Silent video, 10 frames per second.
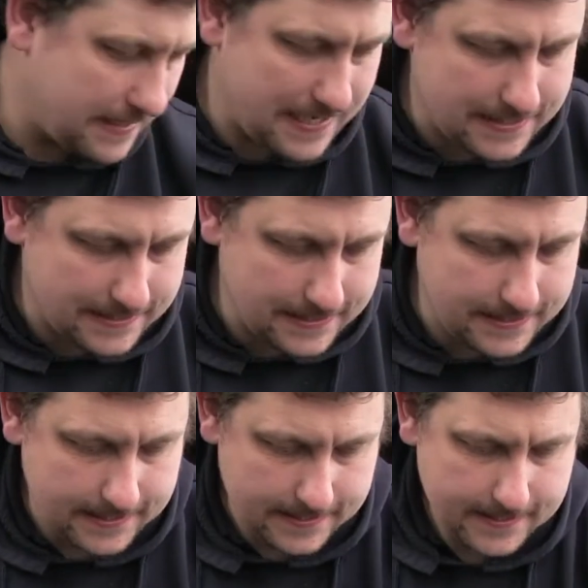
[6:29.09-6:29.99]

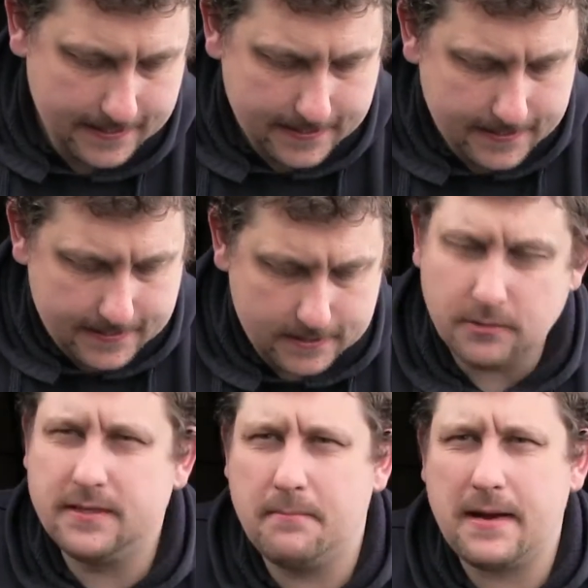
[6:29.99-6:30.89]
casters and
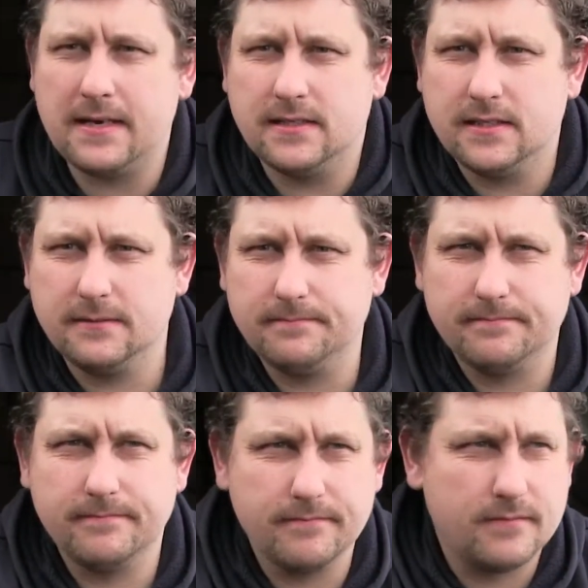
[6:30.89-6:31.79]
some dead maggots.
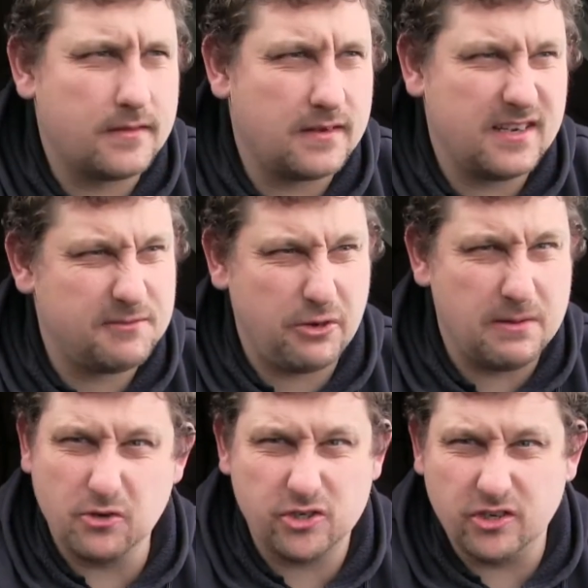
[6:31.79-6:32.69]
That's
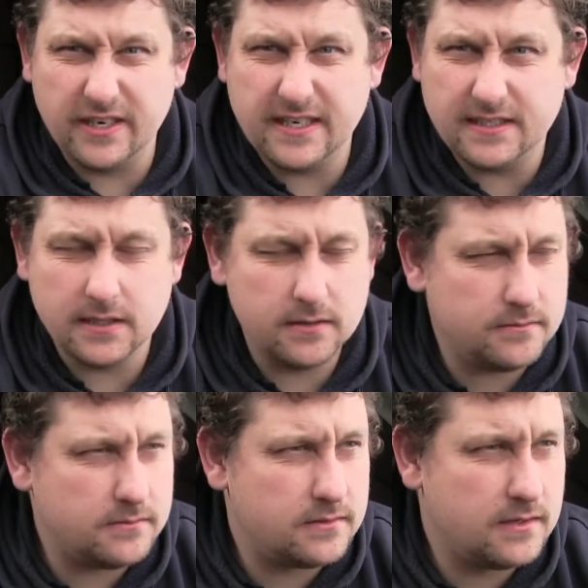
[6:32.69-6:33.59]
pretty much all it is.
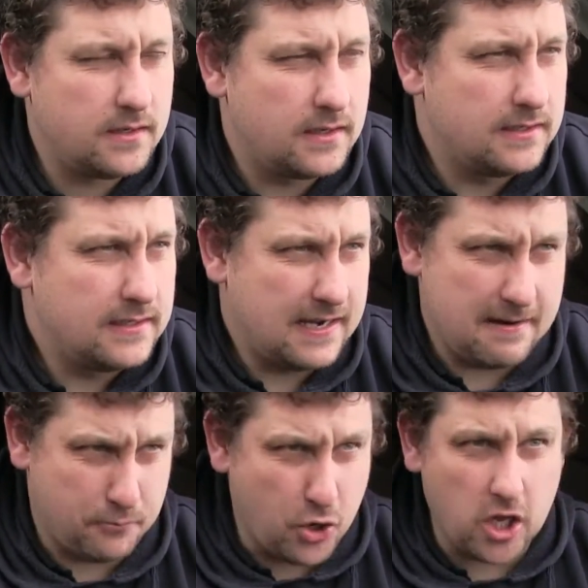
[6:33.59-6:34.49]

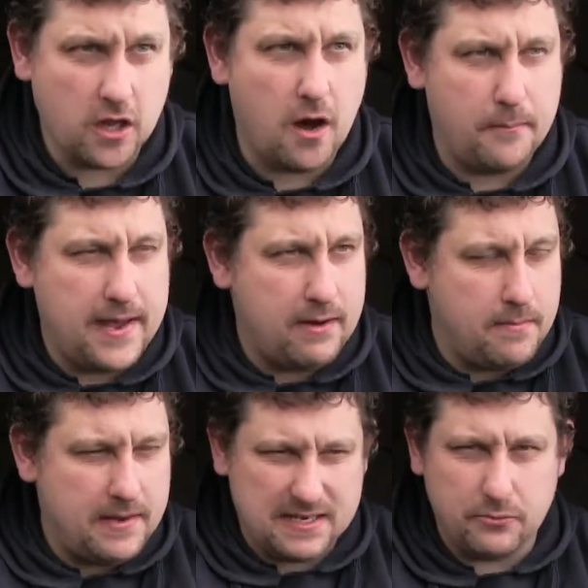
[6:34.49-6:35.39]
I haven't brought a lot of bait
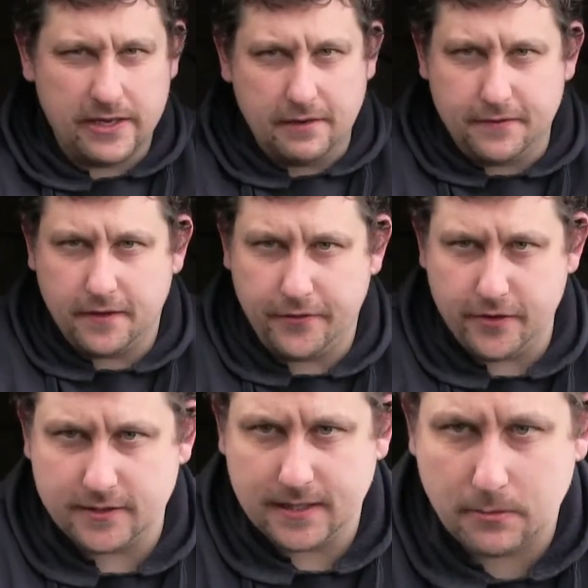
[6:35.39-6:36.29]
with me because I'm only here for
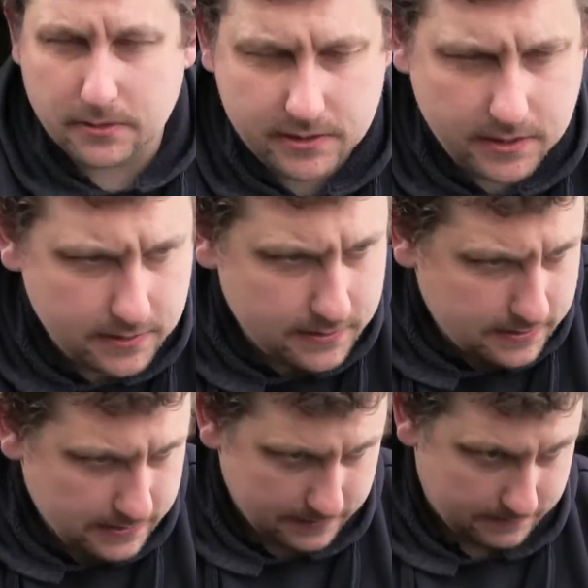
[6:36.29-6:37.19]
30 hours.
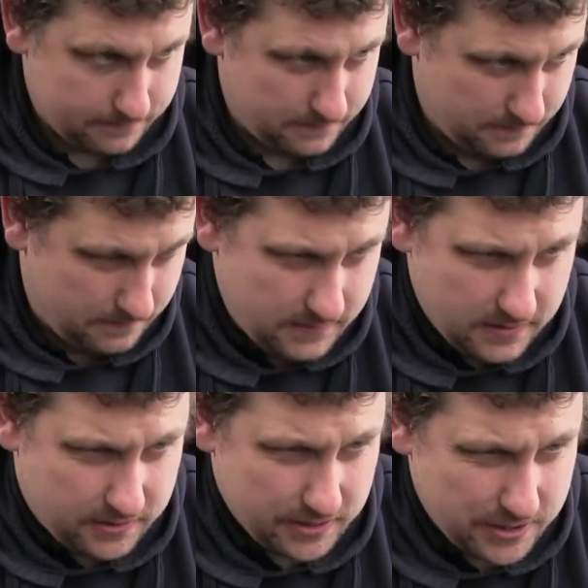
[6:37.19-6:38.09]

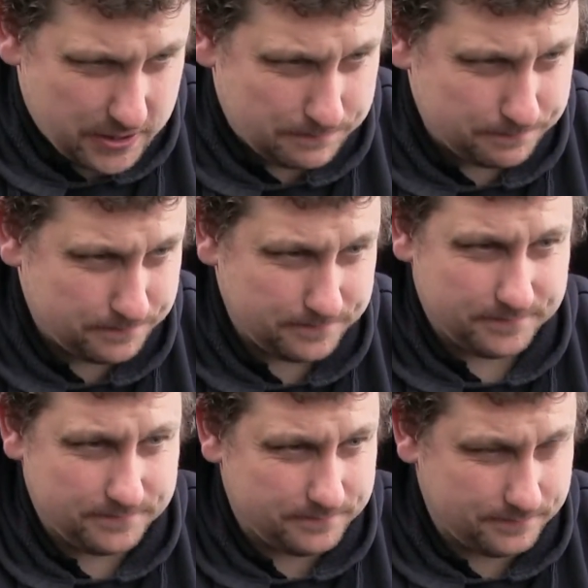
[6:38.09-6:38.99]
So
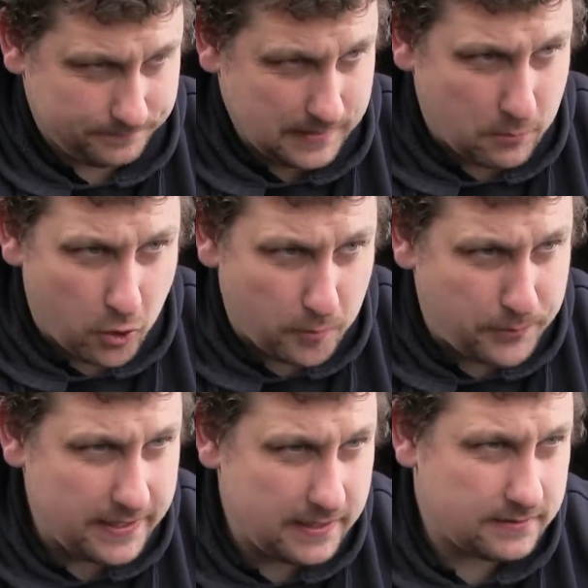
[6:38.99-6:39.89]
I'm
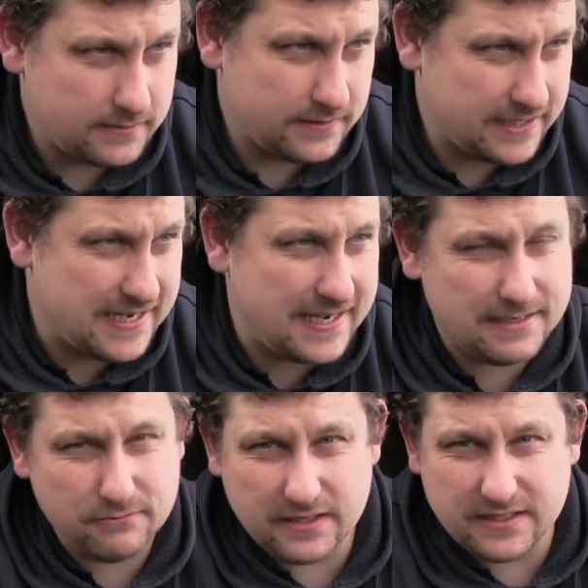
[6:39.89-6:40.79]
hoping
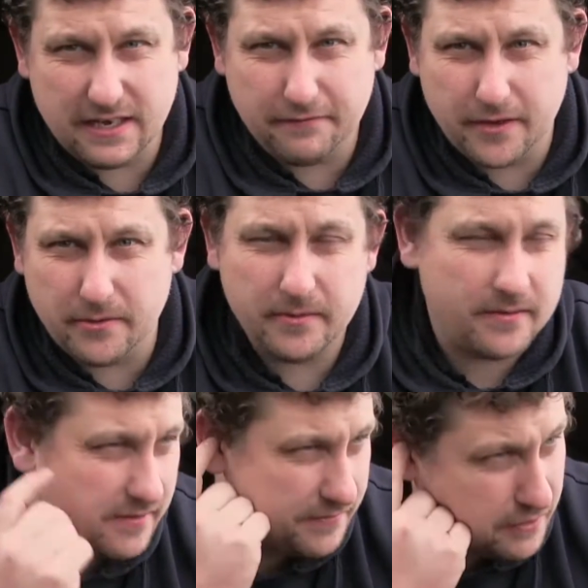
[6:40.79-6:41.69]
tonight I'm going to see a few
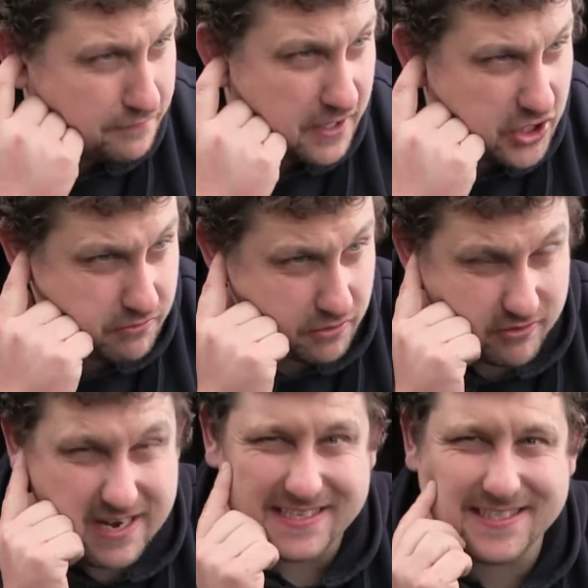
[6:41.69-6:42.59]
fish
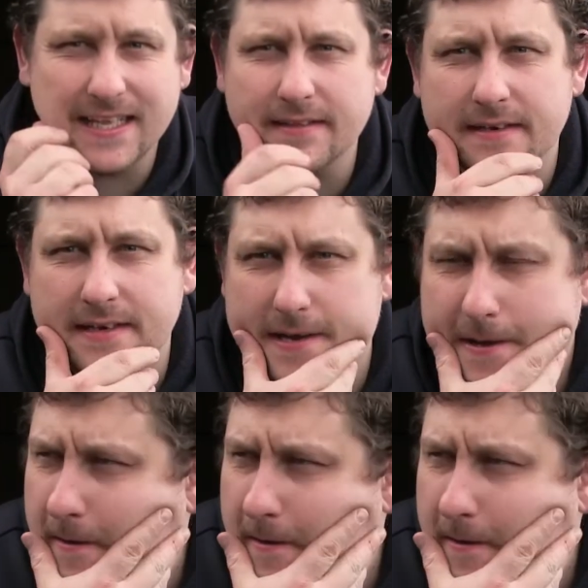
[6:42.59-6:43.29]
graze the landing net.